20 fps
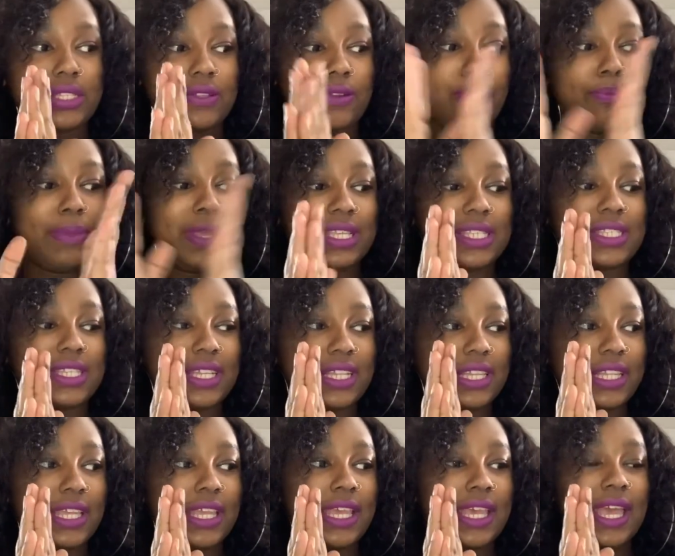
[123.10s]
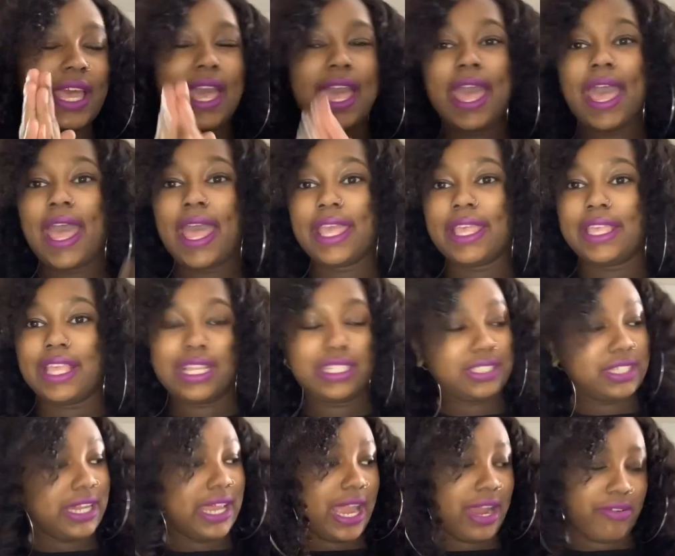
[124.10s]
So basically,
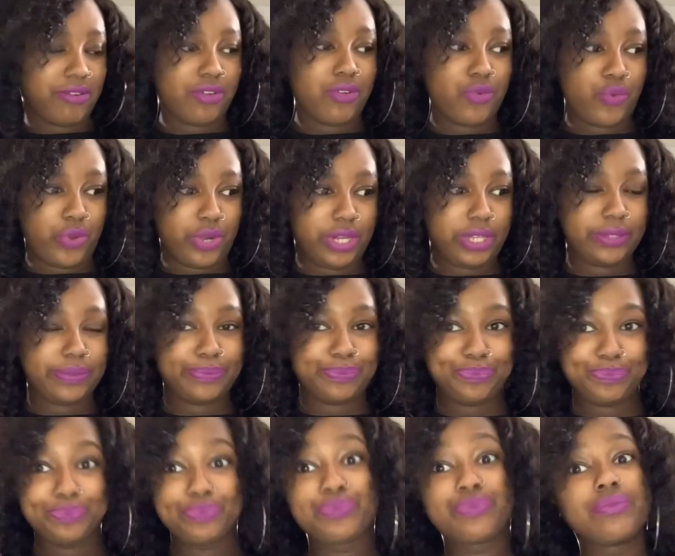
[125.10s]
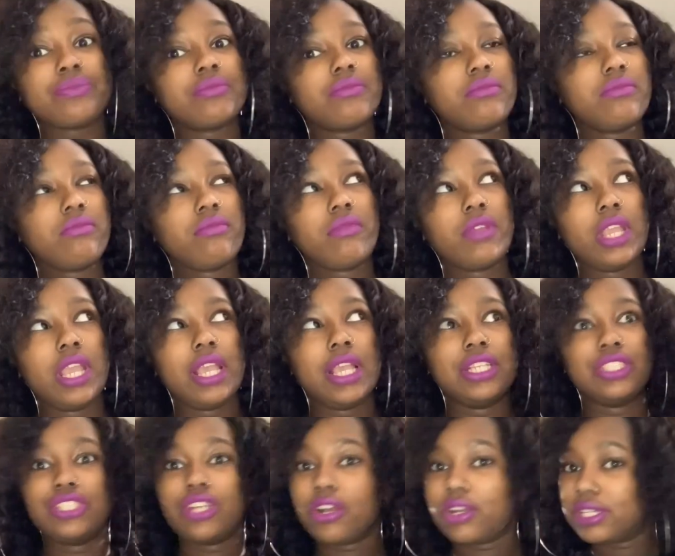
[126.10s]
yesterday I recorded,
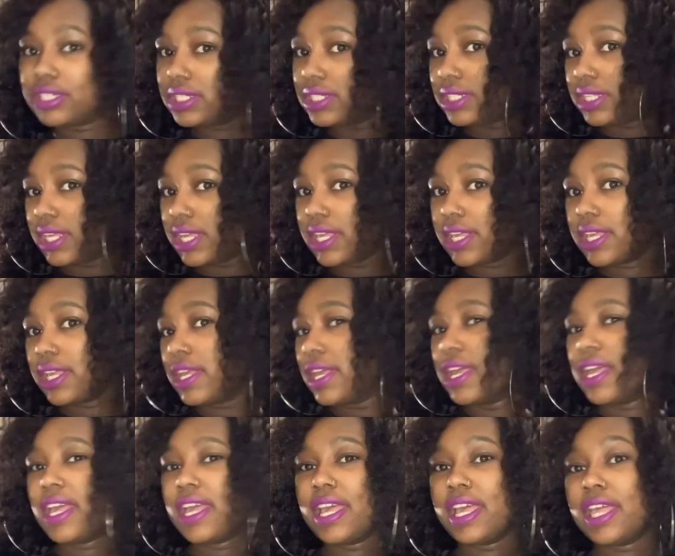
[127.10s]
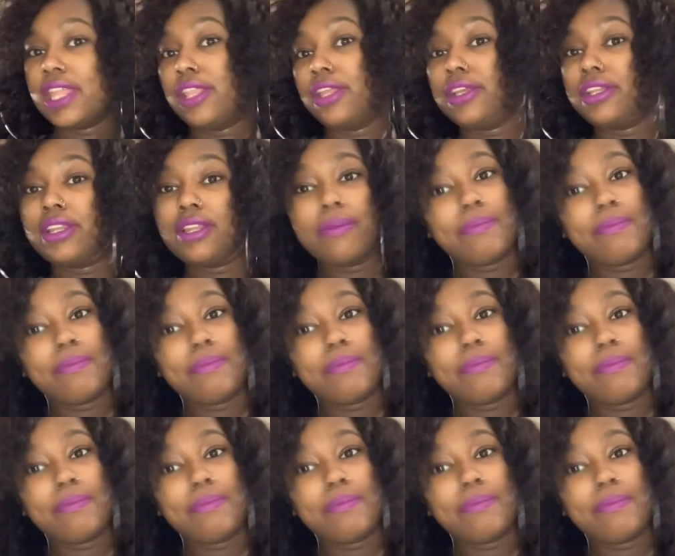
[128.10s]
as y'all can see, it looked a